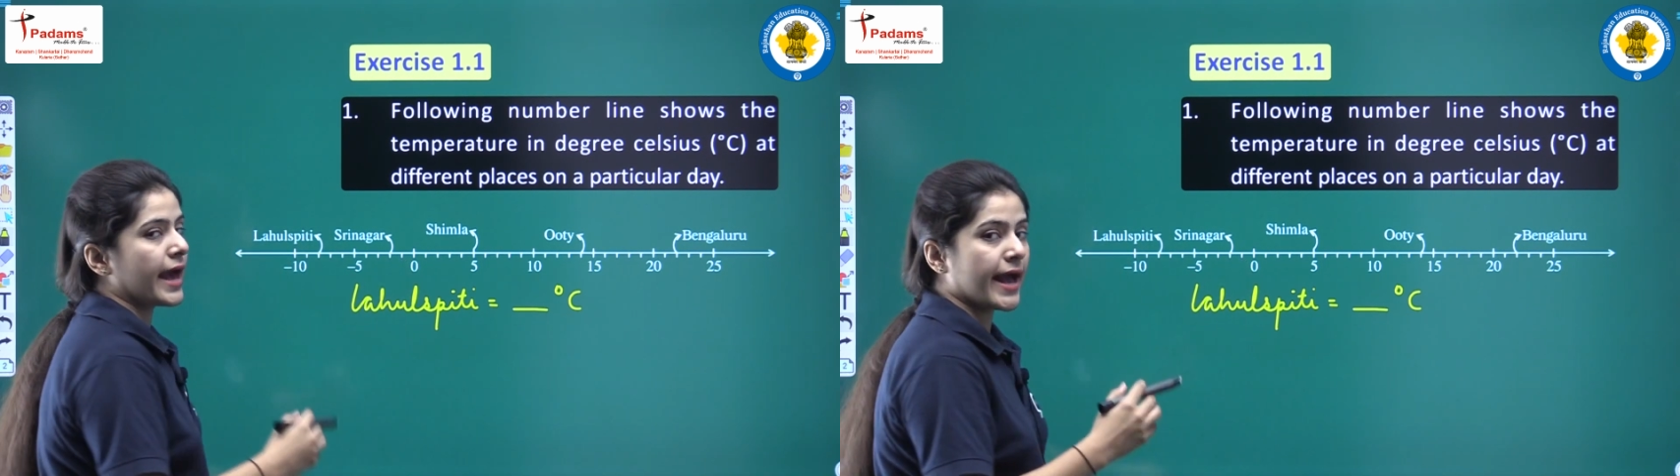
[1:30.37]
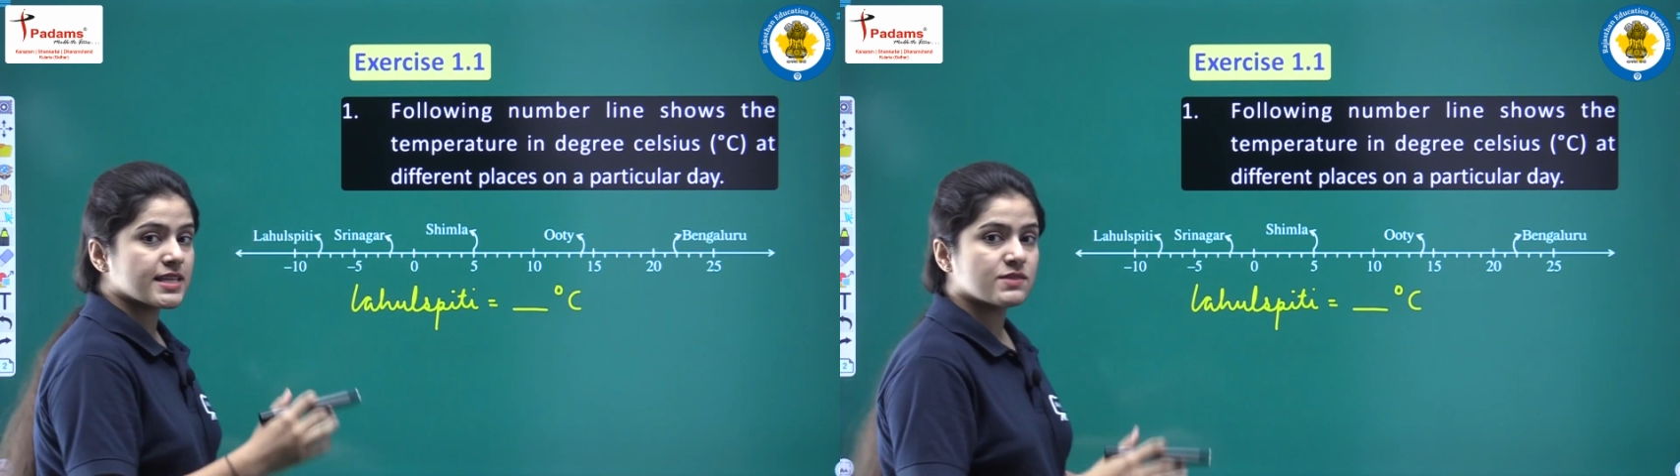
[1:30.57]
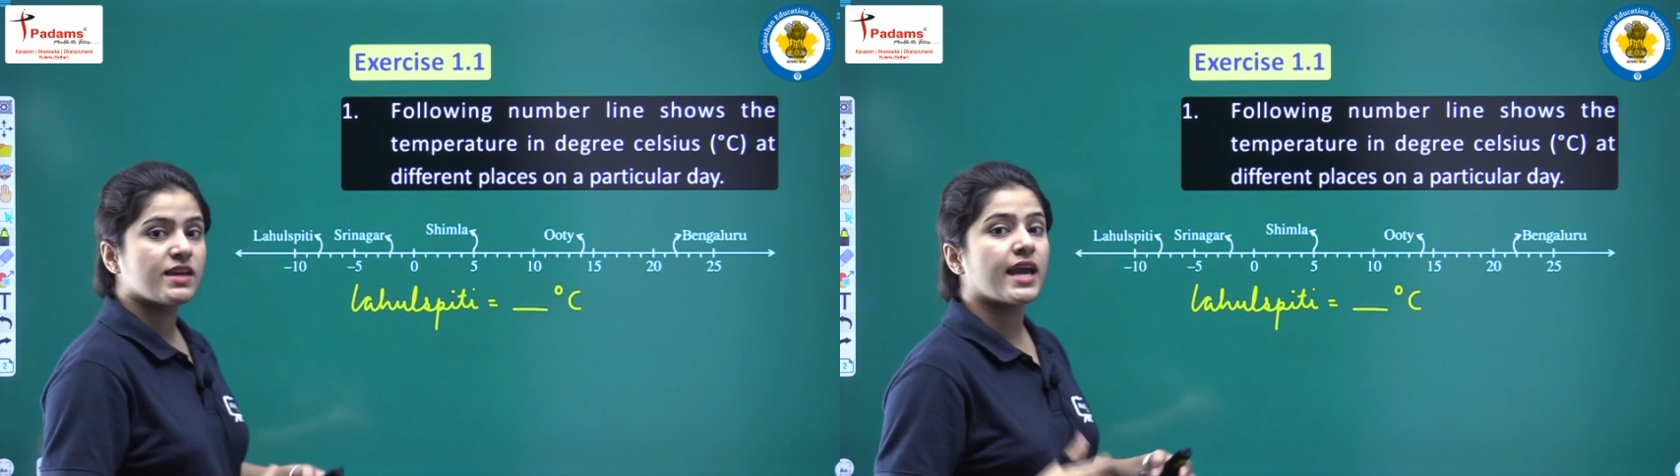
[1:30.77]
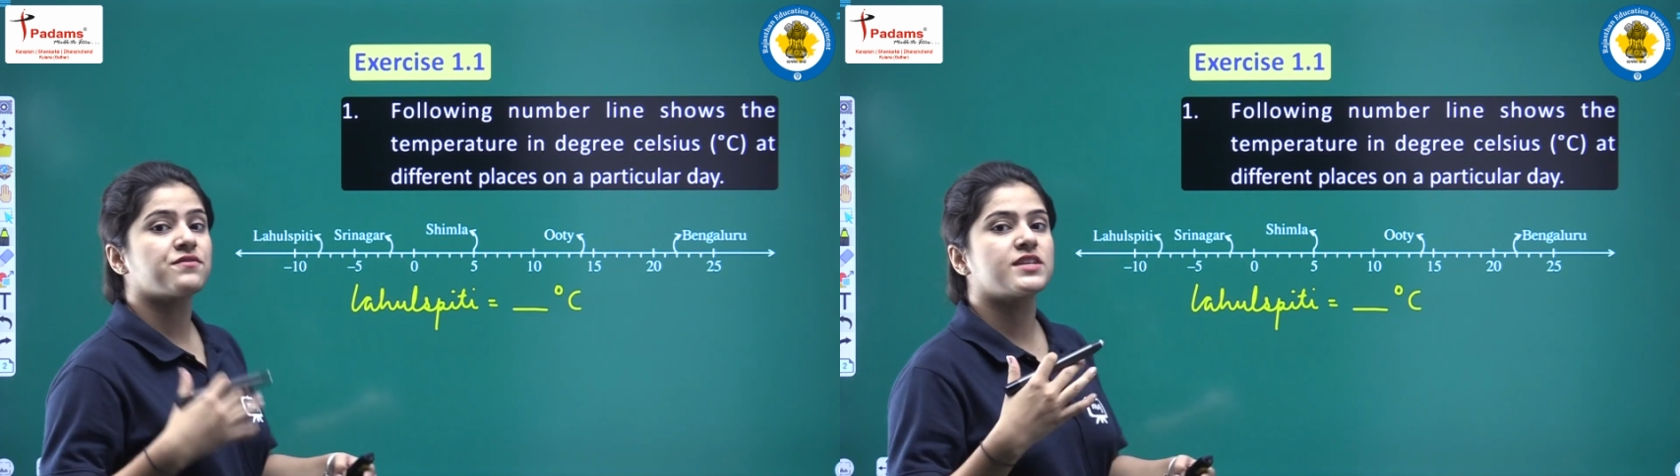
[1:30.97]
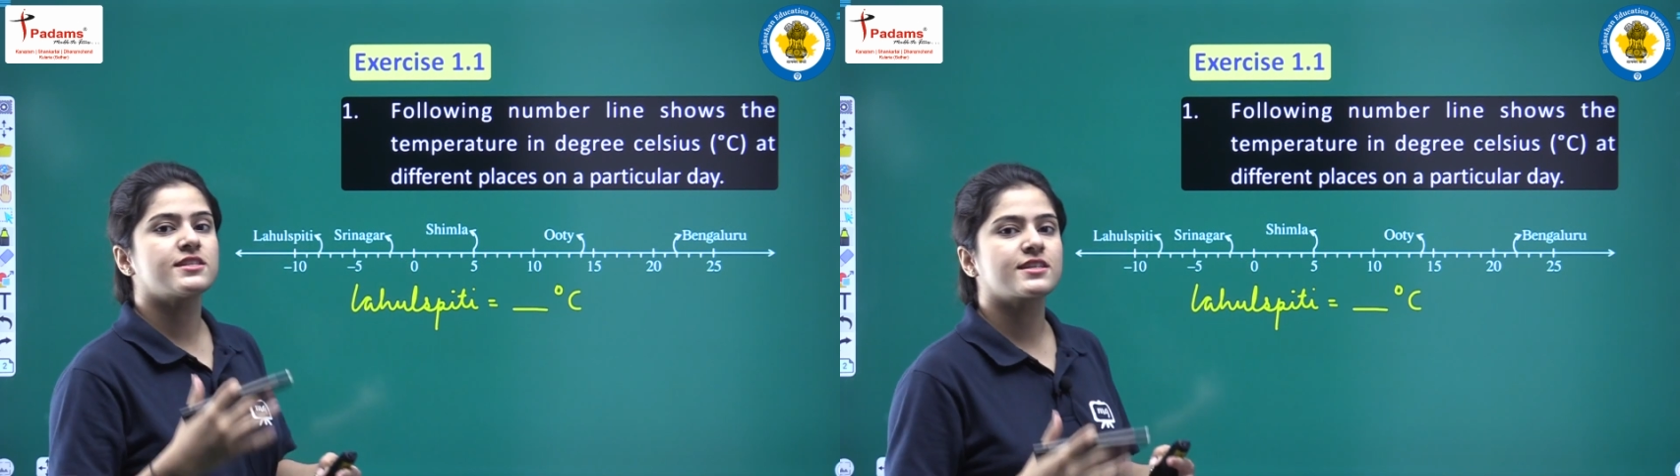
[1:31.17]
as we
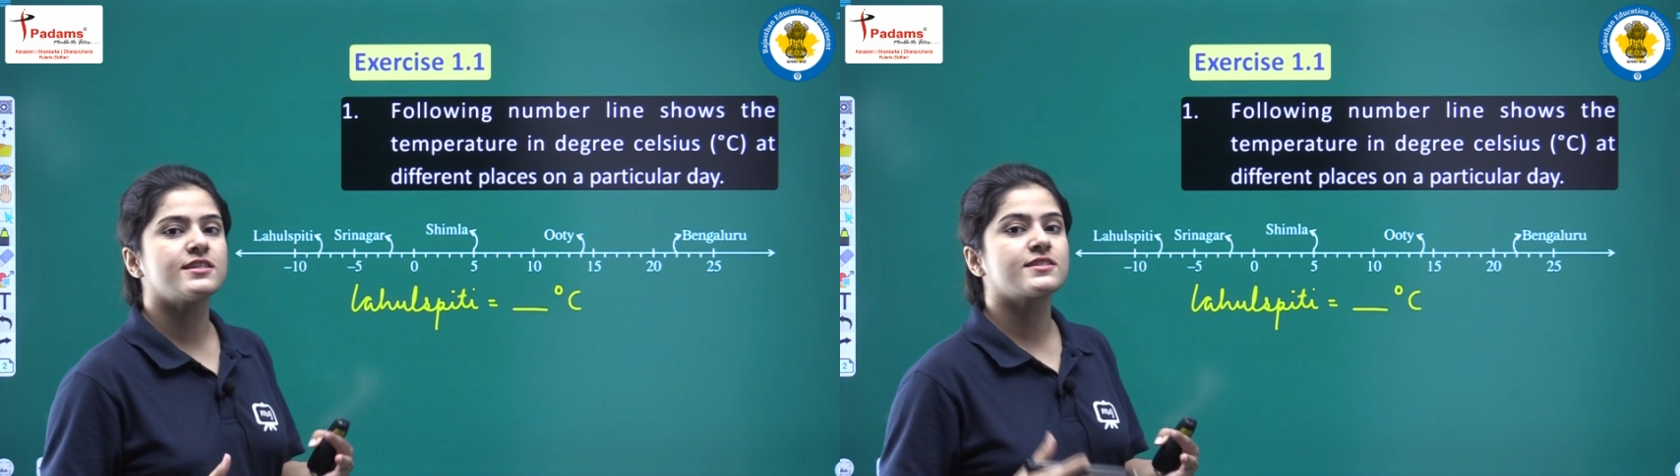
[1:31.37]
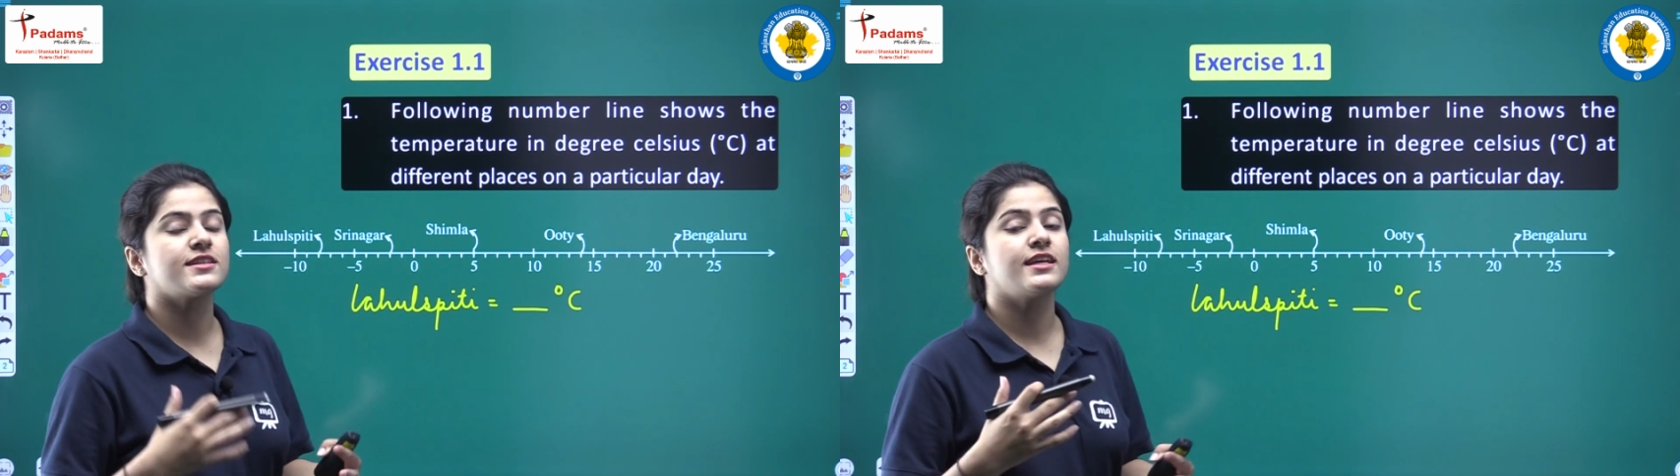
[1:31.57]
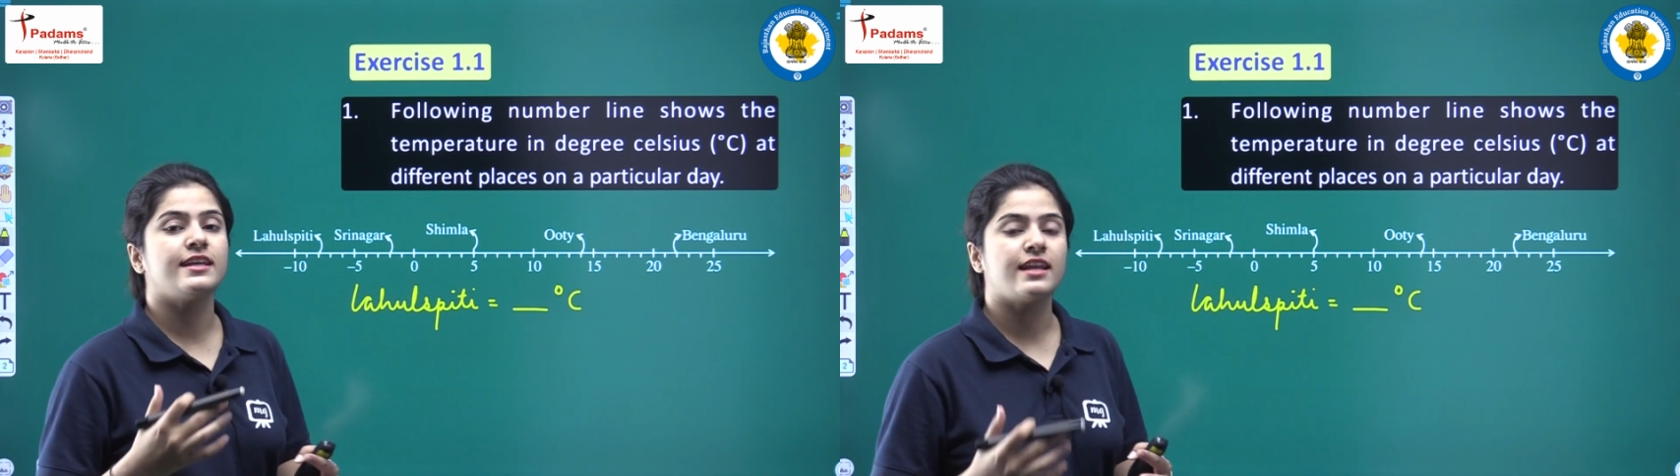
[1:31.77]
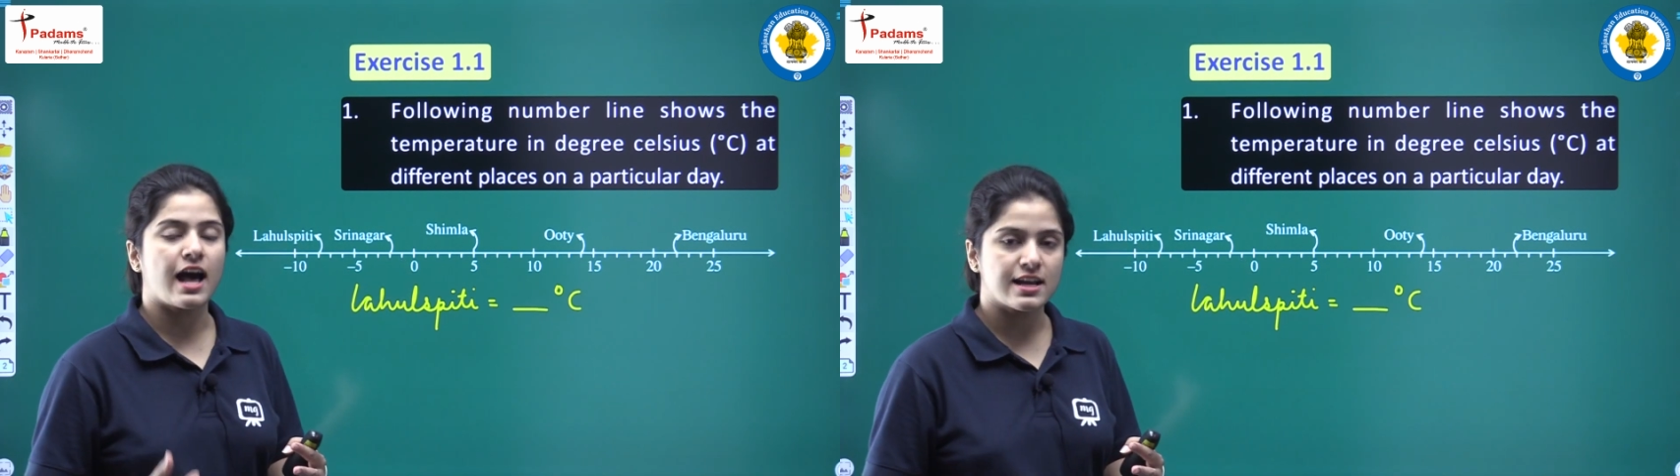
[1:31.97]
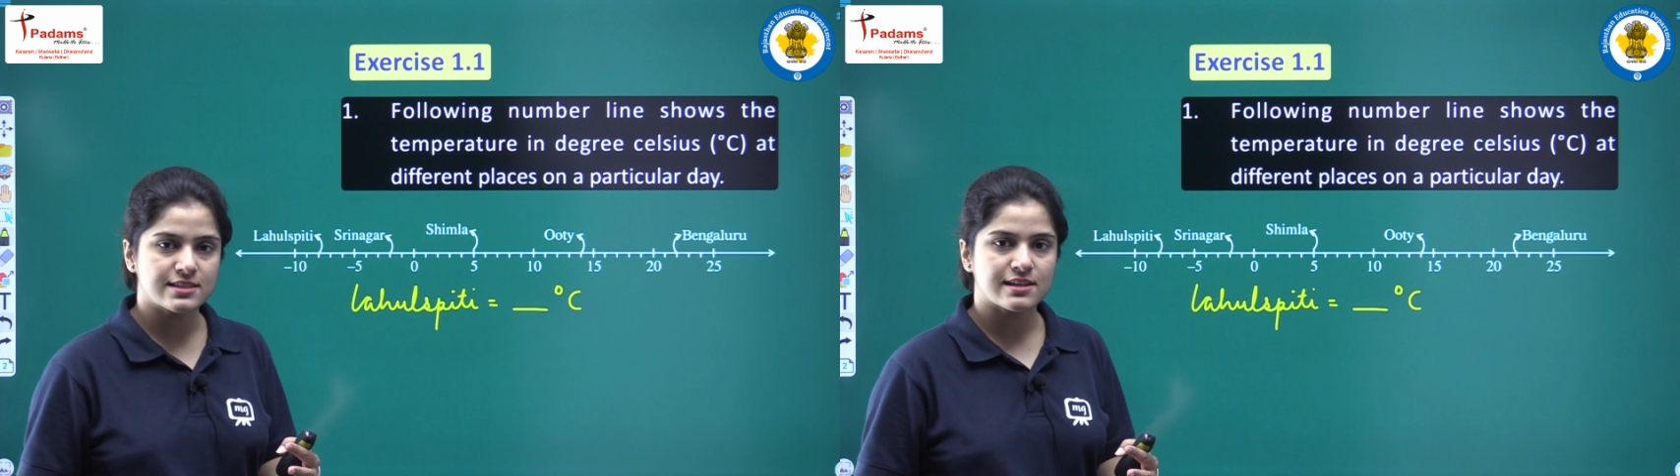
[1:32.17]
have discussed in the
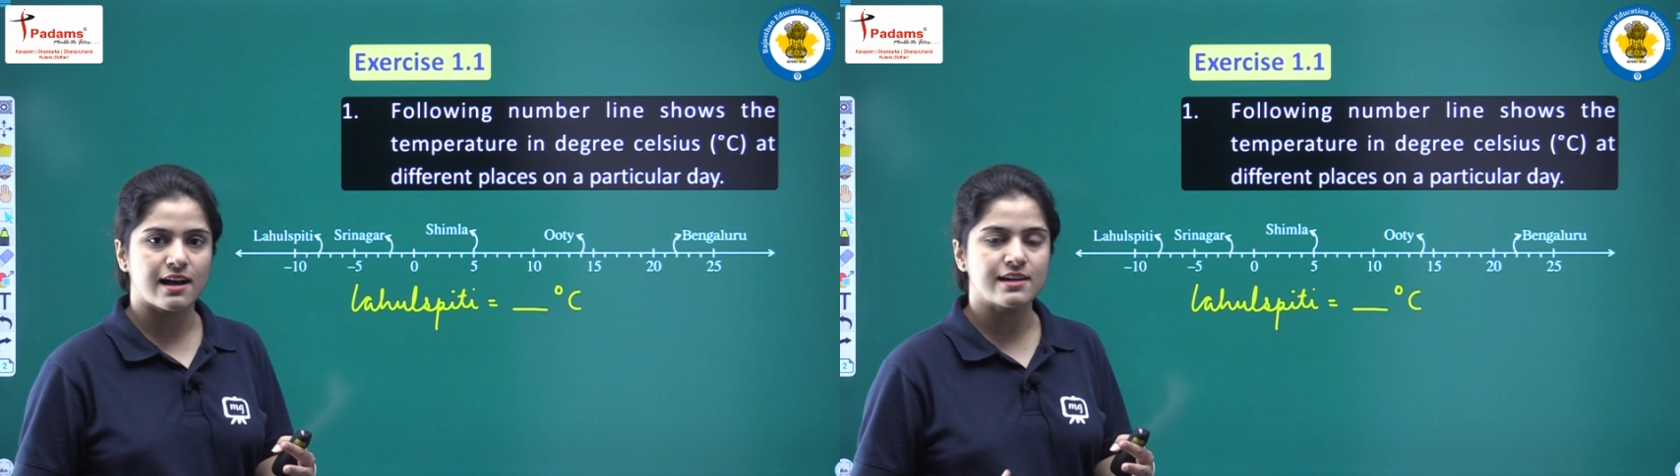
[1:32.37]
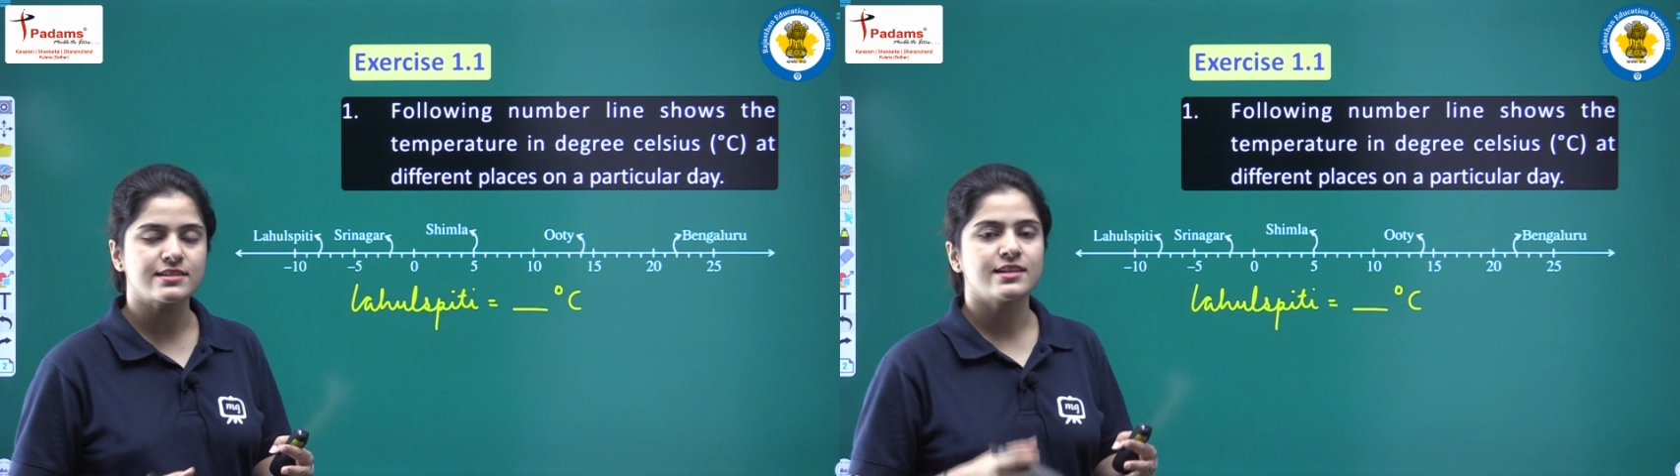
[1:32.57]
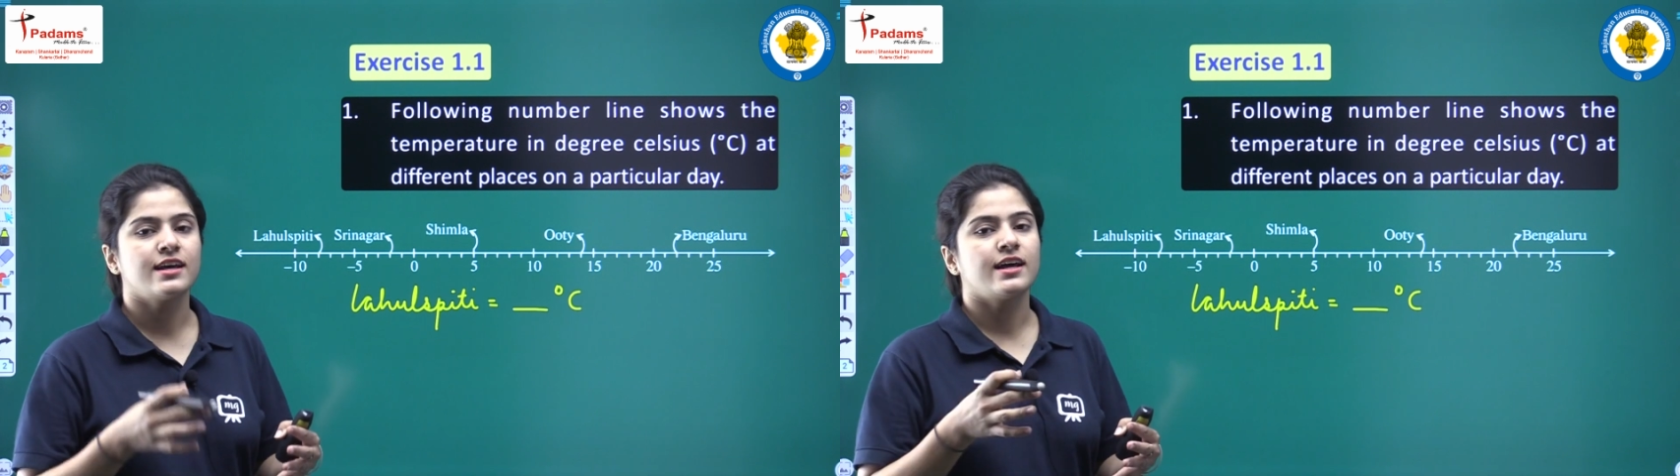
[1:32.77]
last class